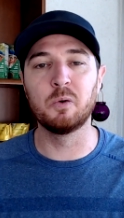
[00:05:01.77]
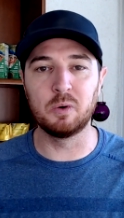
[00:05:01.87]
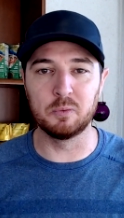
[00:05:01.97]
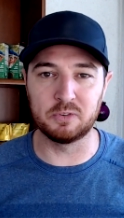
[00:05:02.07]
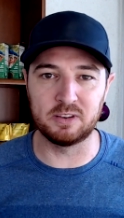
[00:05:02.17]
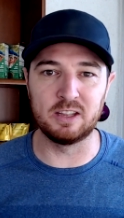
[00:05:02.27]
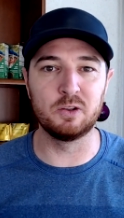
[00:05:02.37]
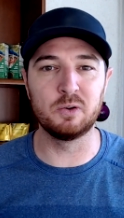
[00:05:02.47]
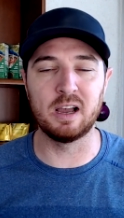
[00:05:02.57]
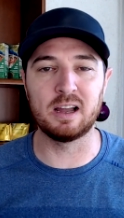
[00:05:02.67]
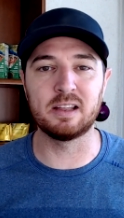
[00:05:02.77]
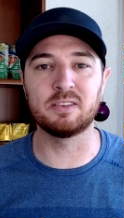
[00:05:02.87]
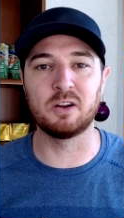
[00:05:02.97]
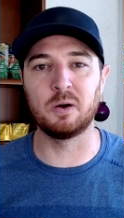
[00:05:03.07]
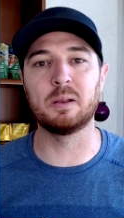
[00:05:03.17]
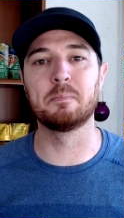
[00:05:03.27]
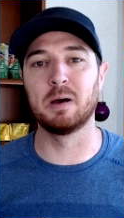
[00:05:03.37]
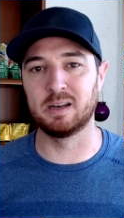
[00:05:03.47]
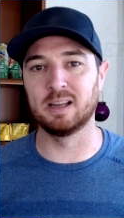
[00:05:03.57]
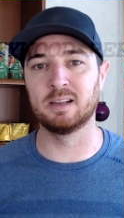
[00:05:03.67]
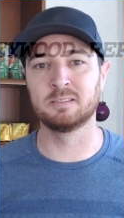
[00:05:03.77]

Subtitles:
We will see you guys on Monday.